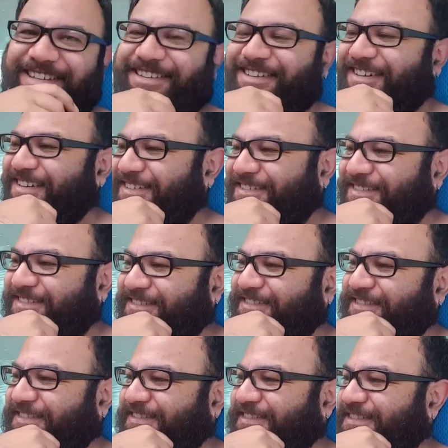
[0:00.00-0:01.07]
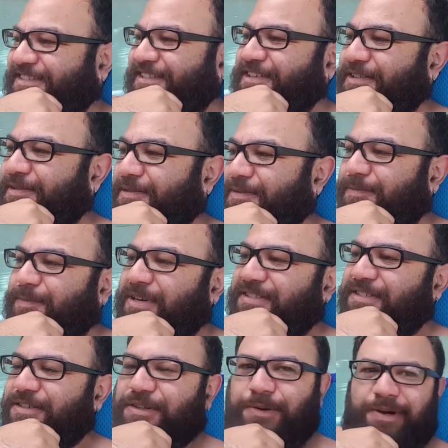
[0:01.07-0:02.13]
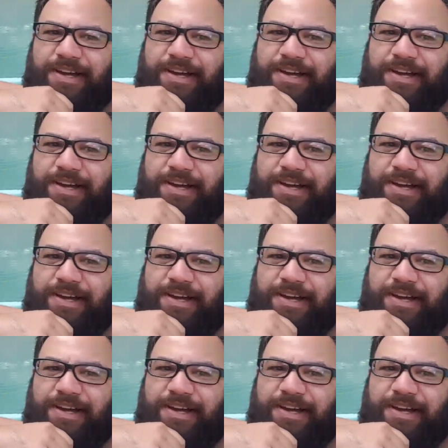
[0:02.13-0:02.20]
turned on. But it's still